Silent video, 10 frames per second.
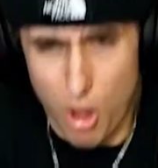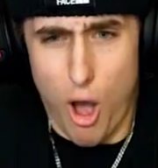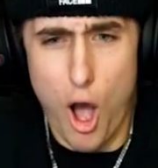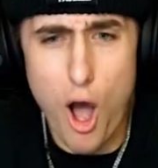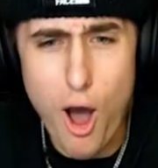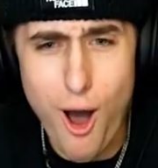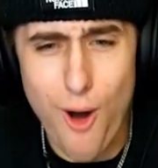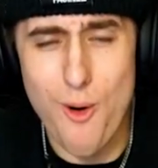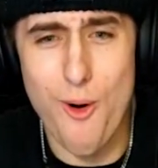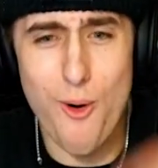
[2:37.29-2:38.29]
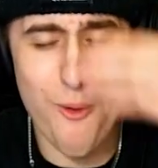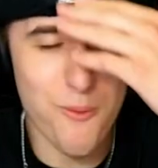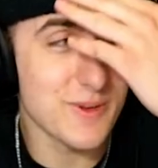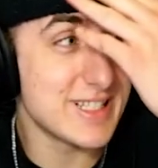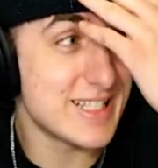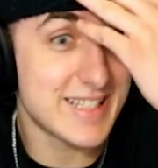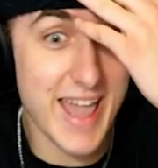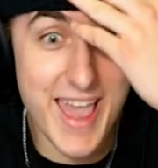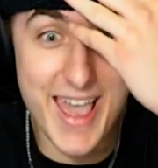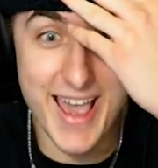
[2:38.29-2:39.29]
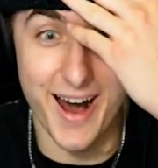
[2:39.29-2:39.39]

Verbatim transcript: Scientists oh, have the oh, ability to trigger damn.